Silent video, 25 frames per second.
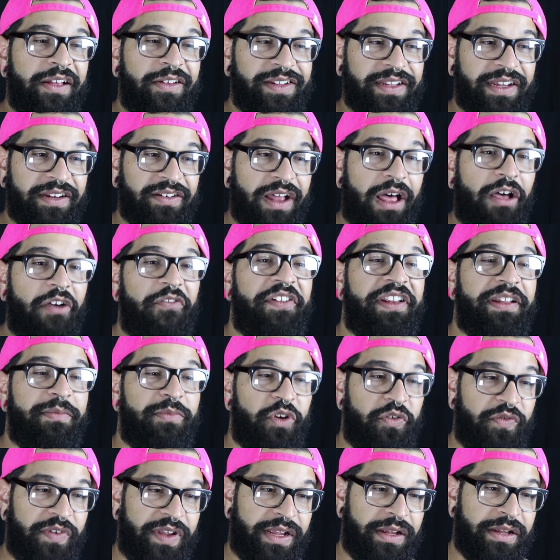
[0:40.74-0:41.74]
was like a dollar fifty
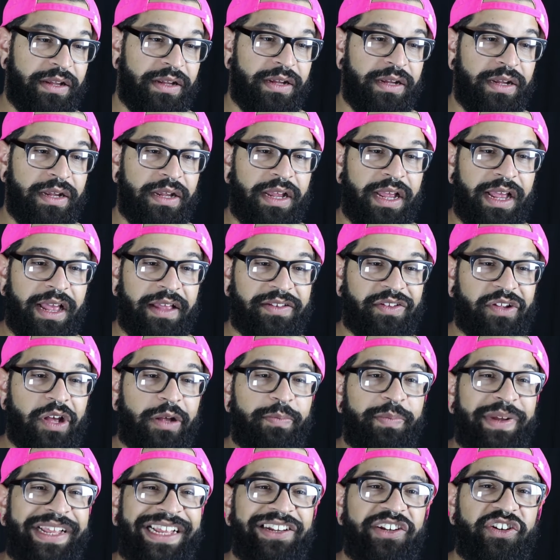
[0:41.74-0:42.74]
movie. It's
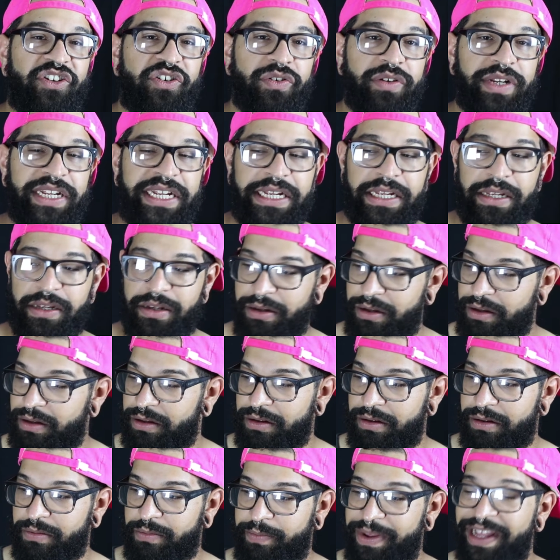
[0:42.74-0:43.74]
called Peachtree,
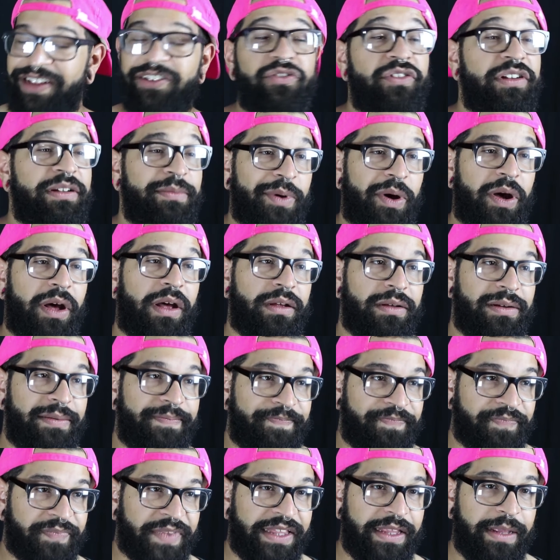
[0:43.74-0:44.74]
Peachtree Mall,
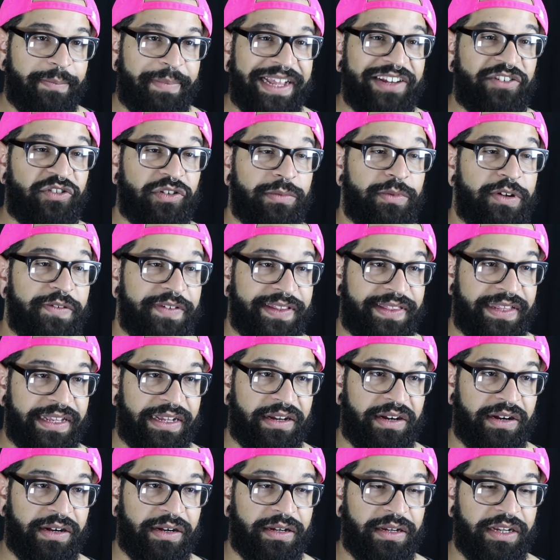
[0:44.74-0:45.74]
and the Peachtree Movie
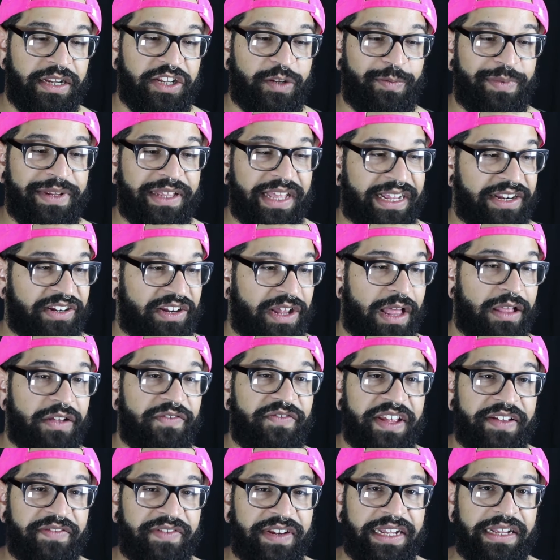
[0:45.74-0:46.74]
Theater. It used to be like a
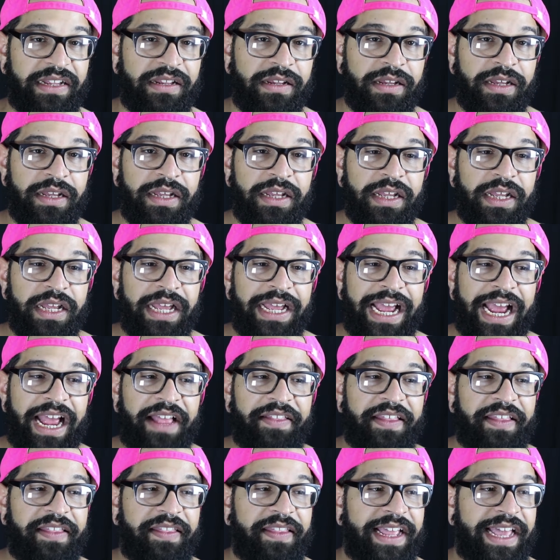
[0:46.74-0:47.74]
dollar fifty,
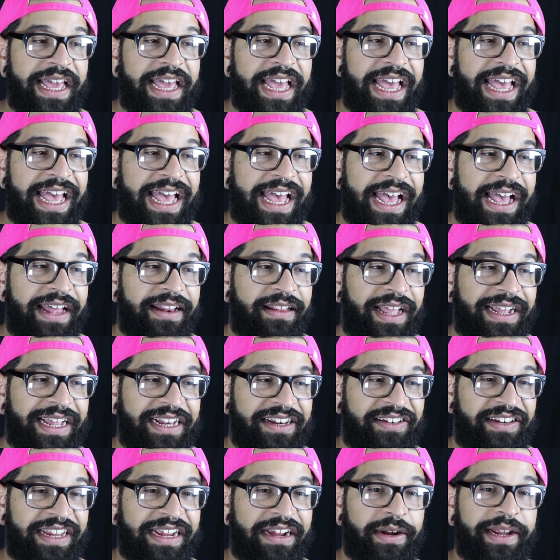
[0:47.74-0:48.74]
and then they had like
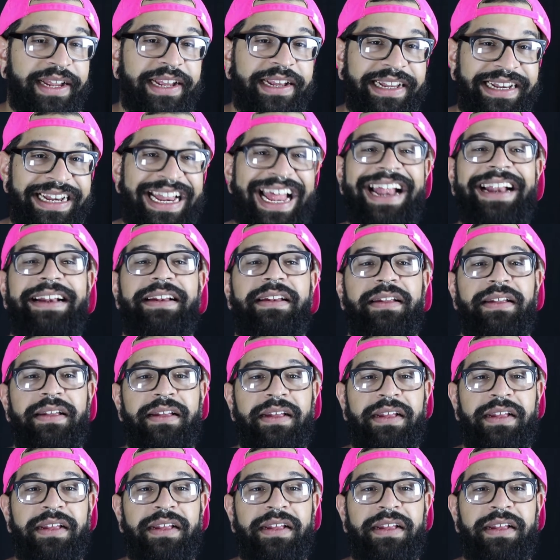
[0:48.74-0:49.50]
a Dairy Kinnett,